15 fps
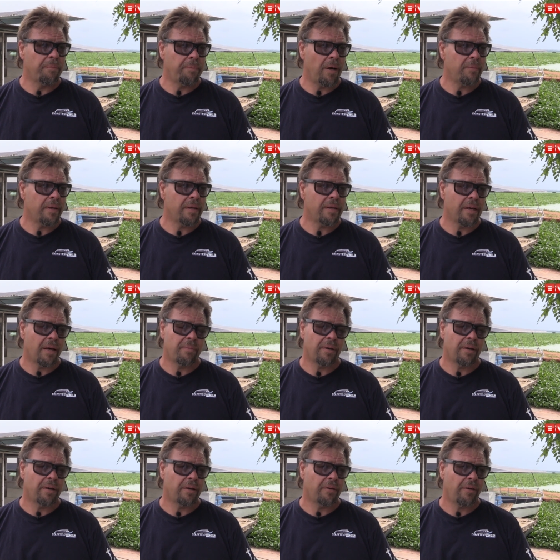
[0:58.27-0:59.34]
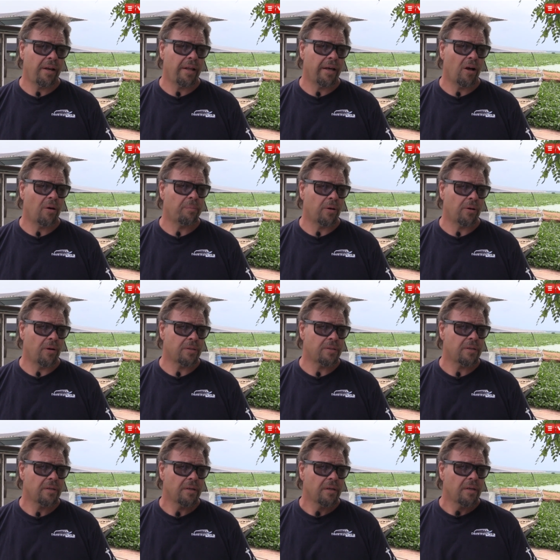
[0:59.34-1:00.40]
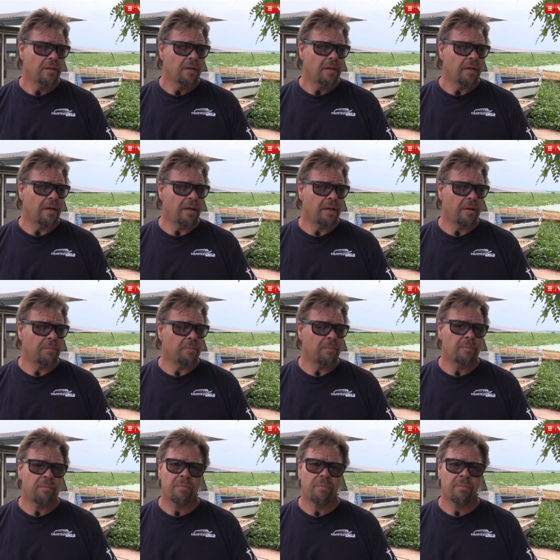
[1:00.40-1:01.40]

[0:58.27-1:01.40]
public came and really helped a lot. Um,